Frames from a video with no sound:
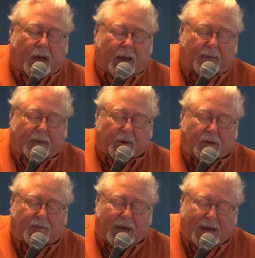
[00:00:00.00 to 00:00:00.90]
of the
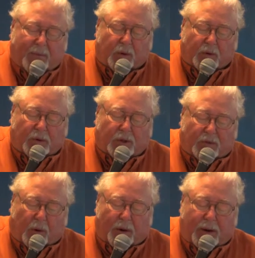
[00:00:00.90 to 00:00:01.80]
book of Hebrews
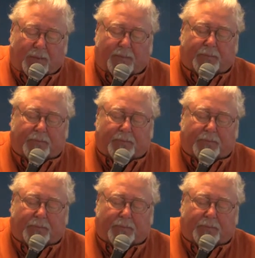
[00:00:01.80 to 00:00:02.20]
this morning.